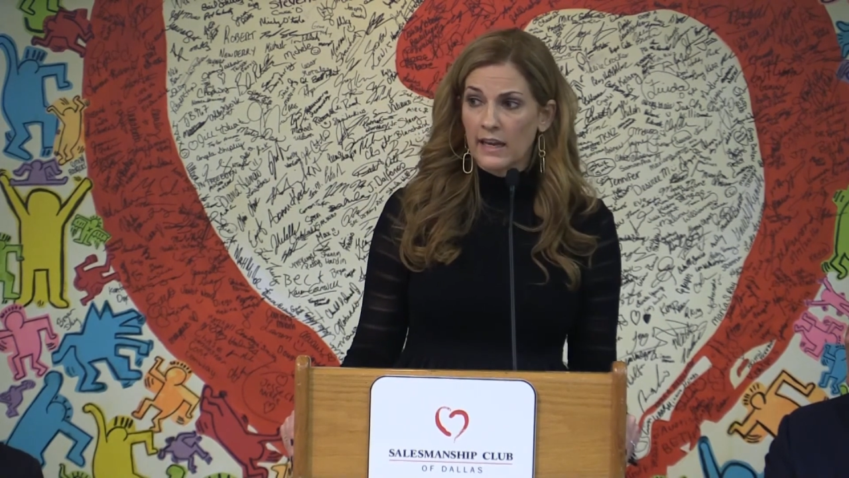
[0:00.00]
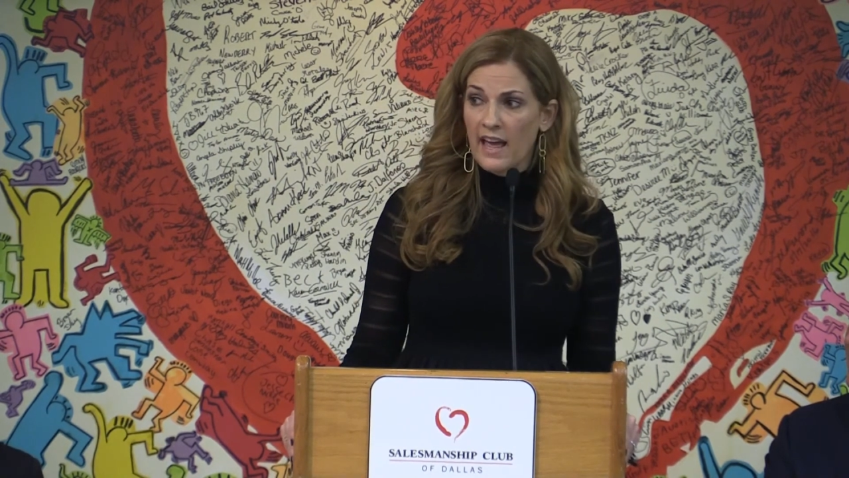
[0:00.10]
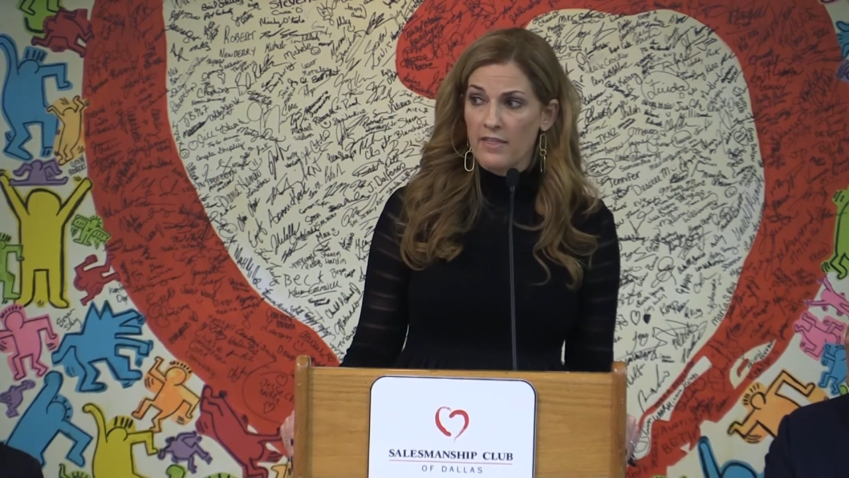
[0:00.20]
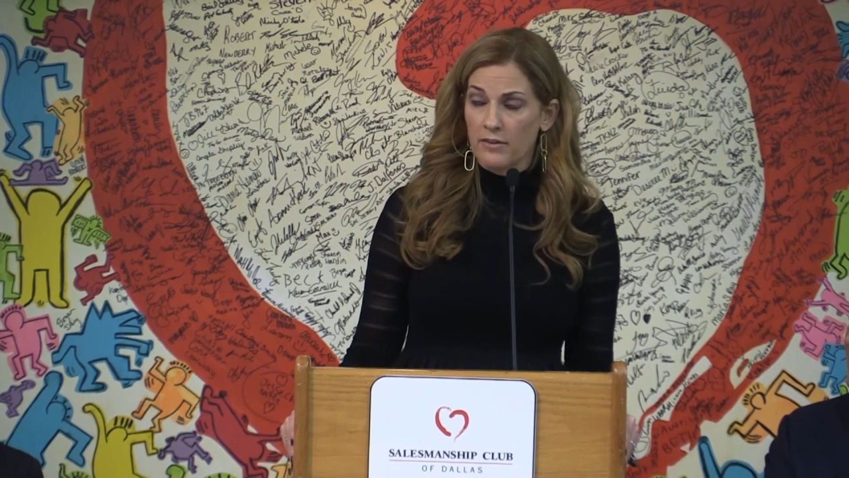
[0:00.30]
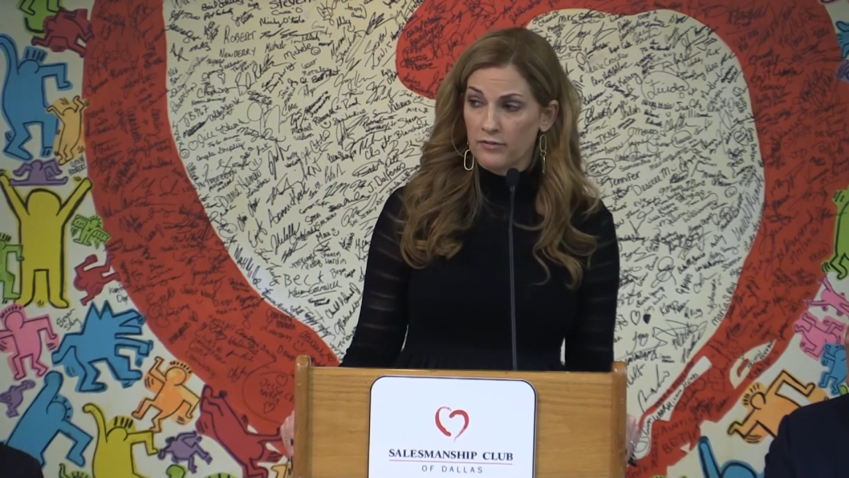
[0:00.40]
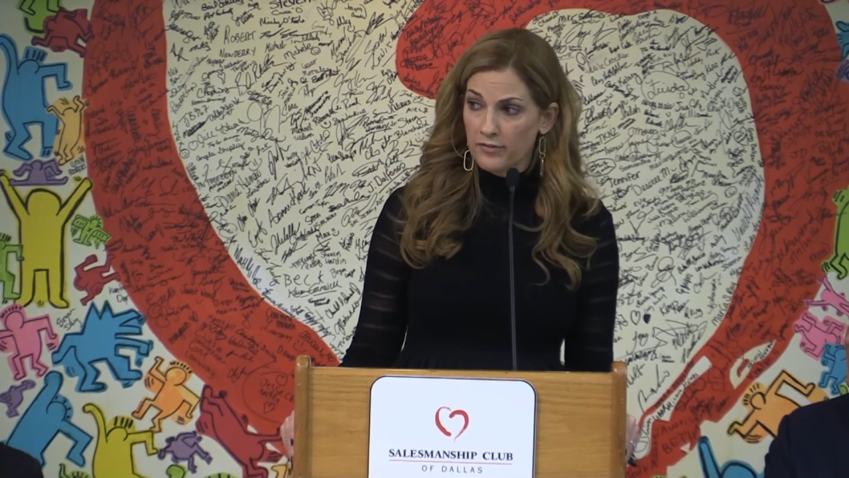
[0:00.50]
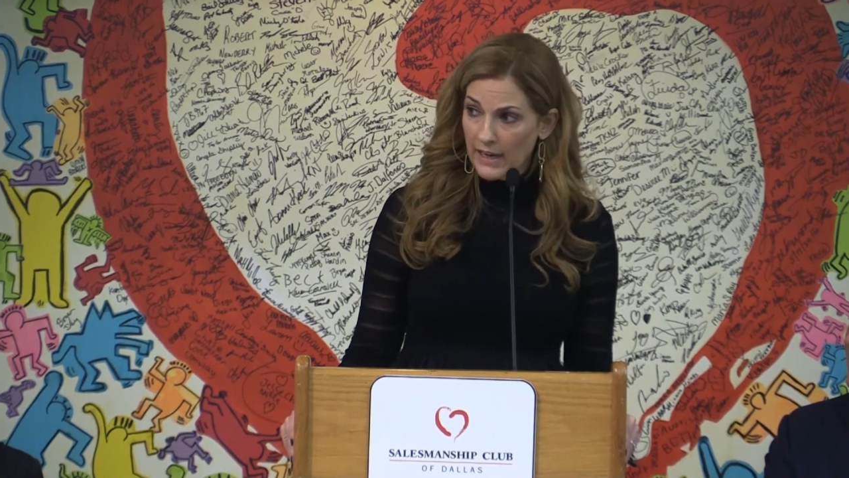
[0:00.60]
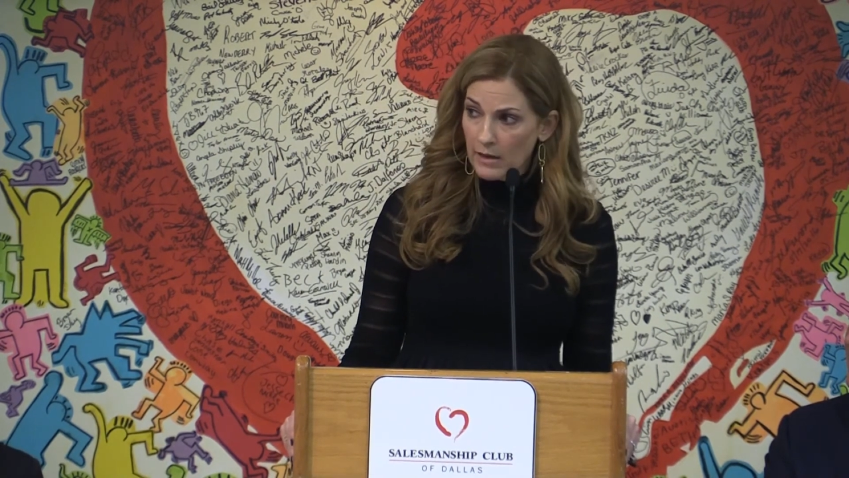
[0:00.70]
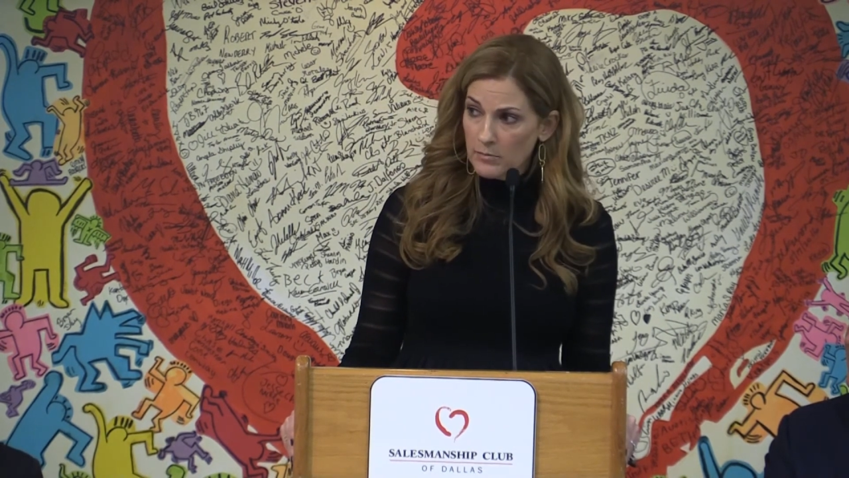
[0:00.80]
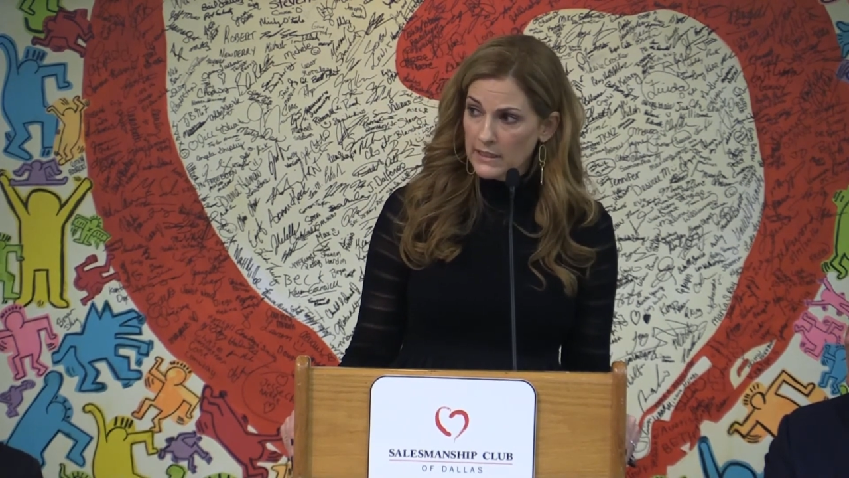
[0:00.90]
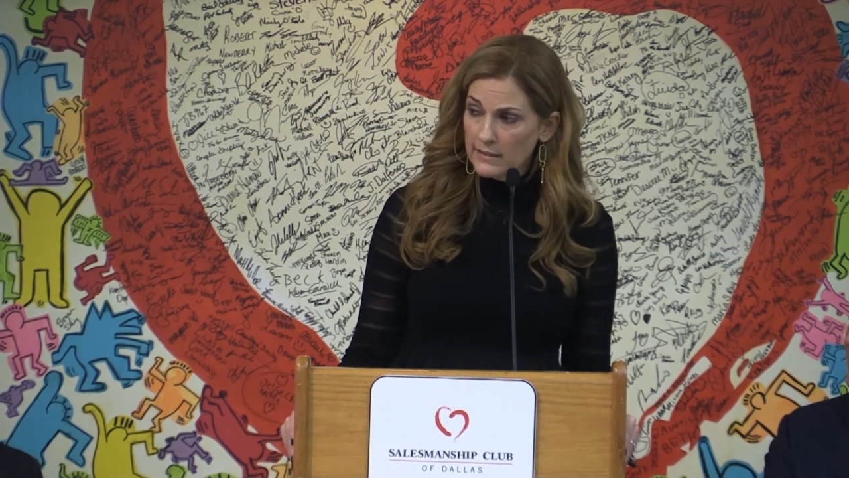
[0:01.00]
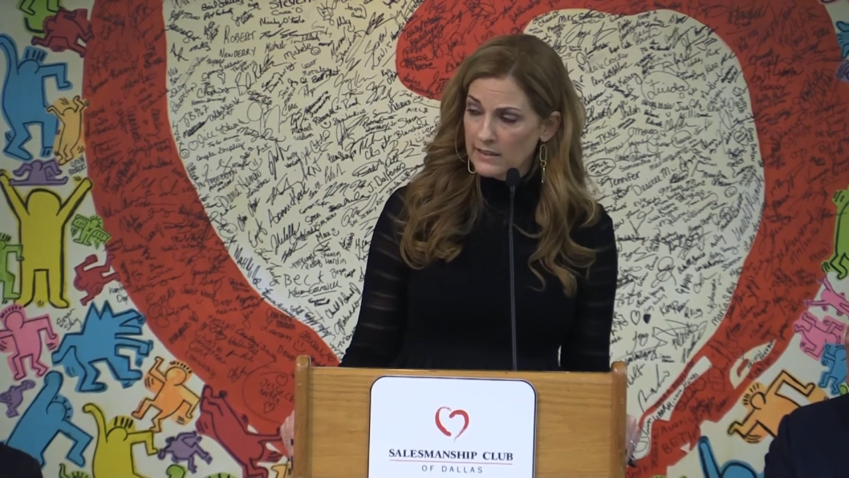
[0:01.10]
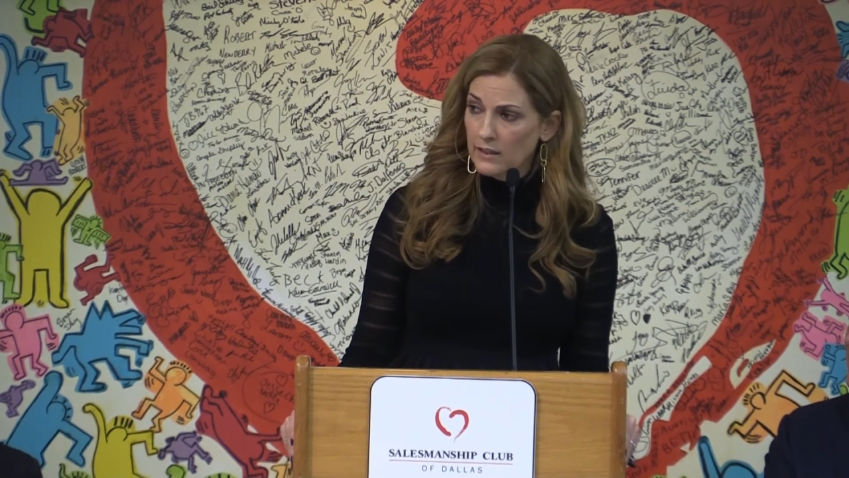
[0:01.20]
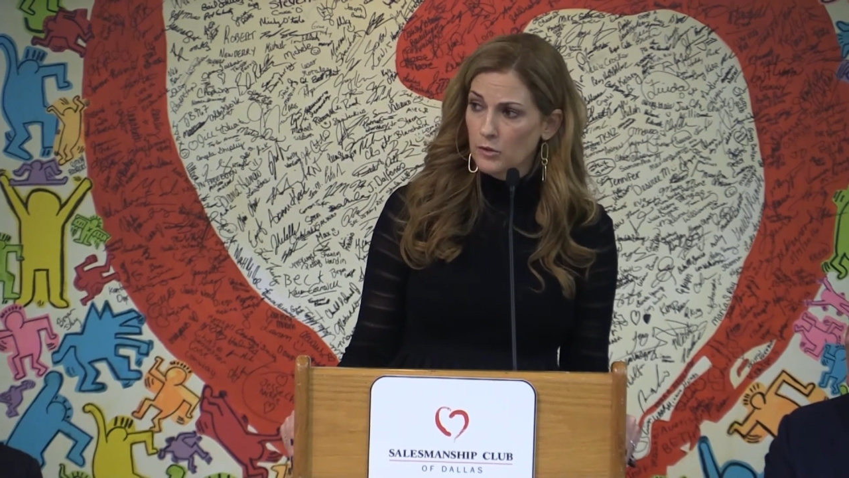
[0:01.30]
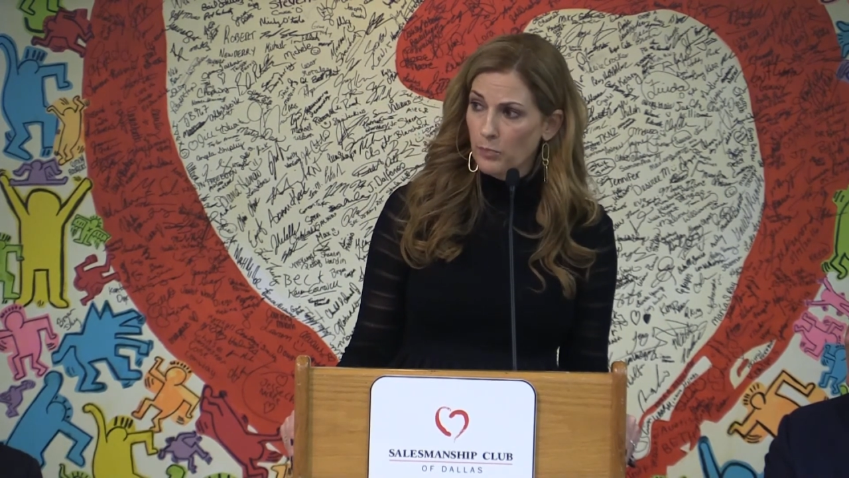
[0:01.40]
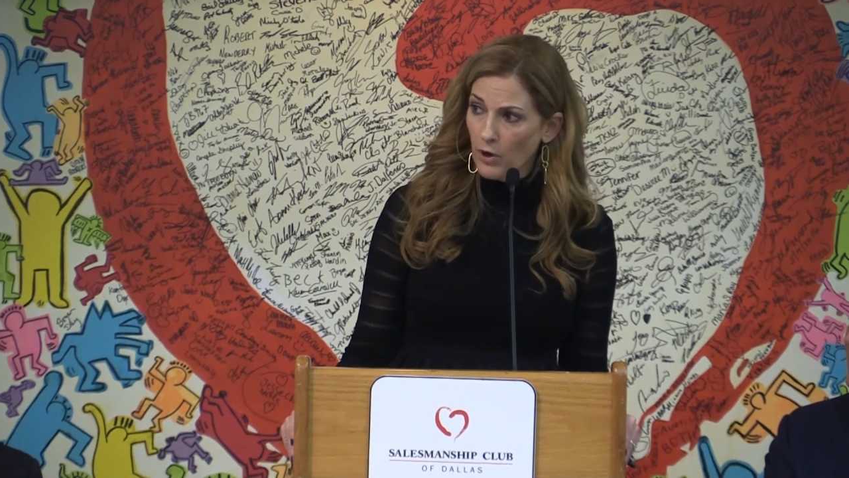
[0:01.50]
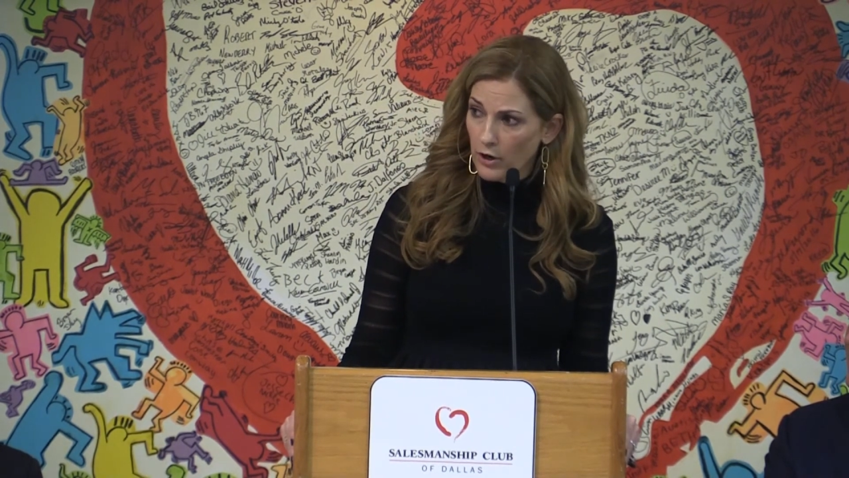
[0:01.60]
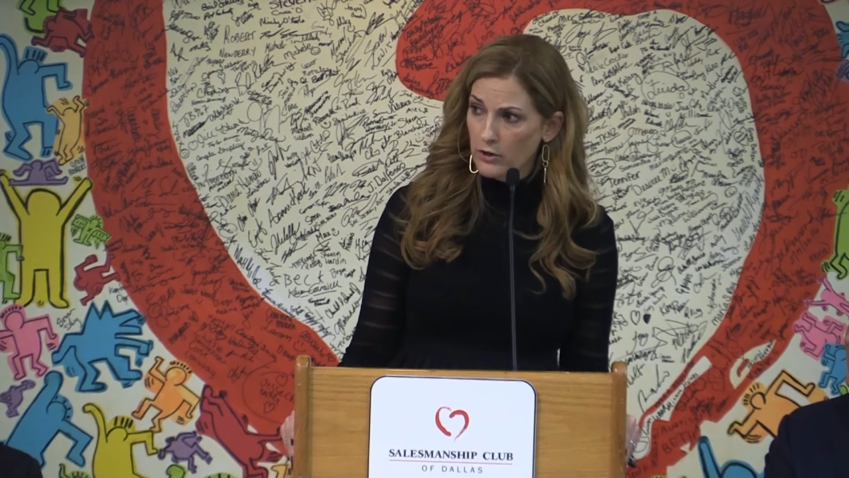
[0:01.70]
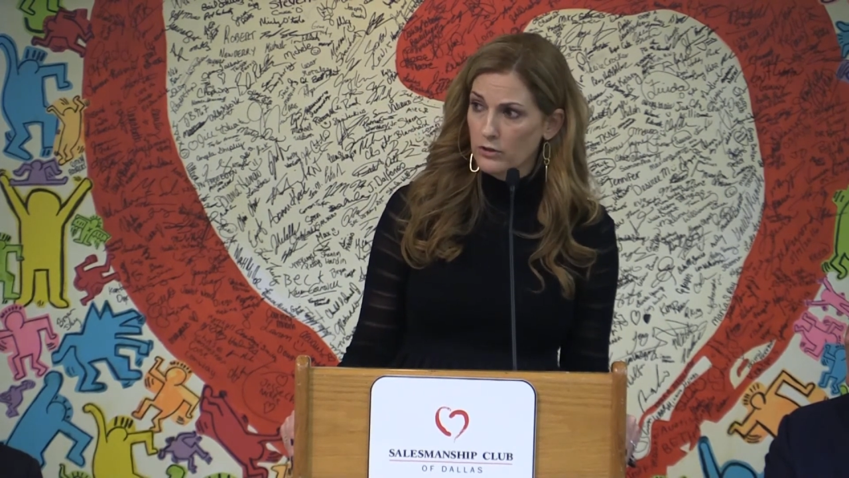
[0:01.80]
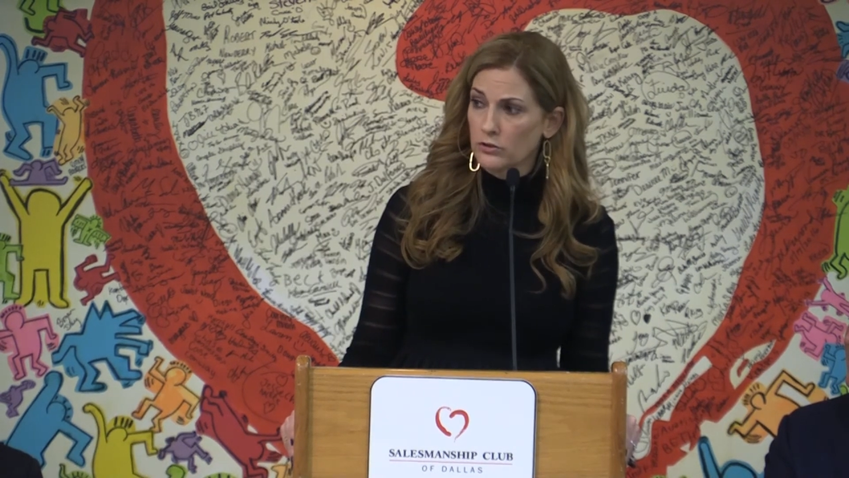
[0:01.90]
and the families and the
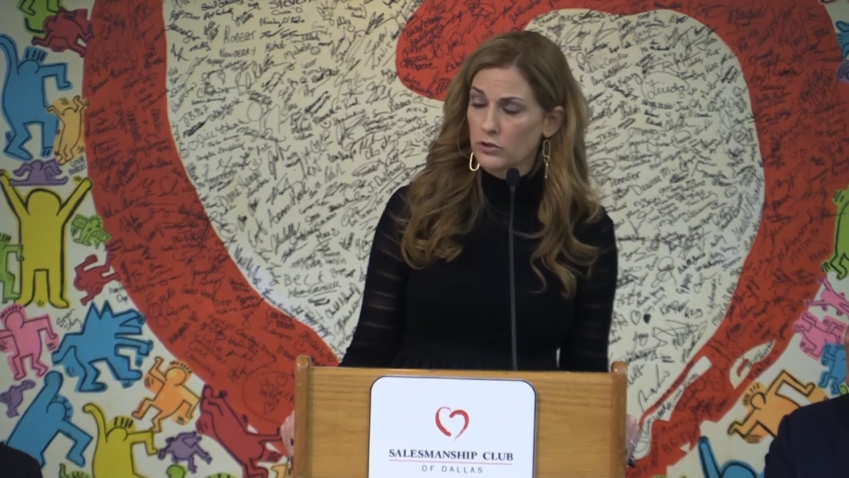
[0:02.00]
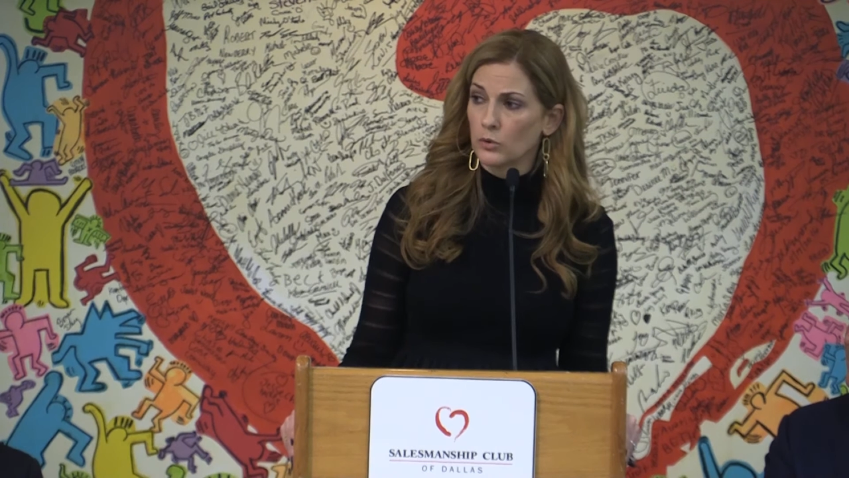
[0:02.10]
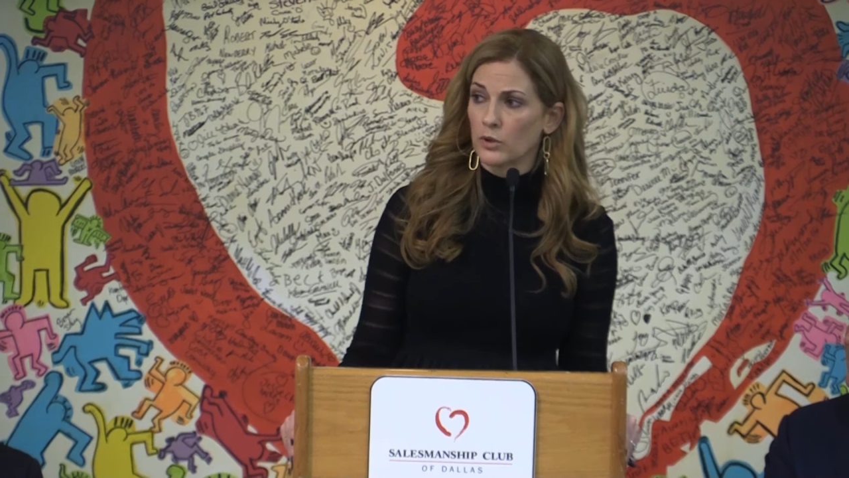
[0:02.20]
partners